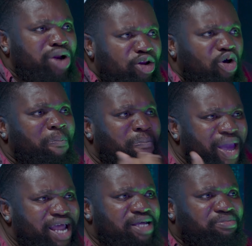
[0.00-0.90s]
Ronaldo
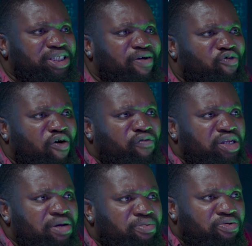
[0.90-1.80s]
made himself
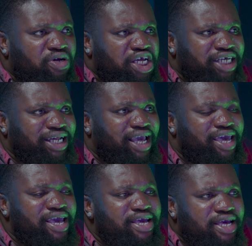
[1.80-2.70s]
comfortable. He's a
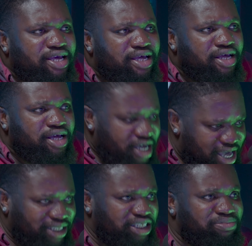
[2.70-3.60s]
king.
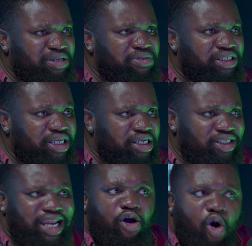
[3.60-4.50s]
Yes, he's made
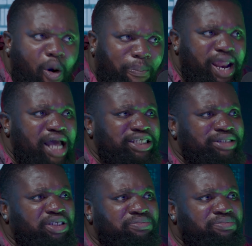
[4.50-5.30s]
mistakes. Like all players have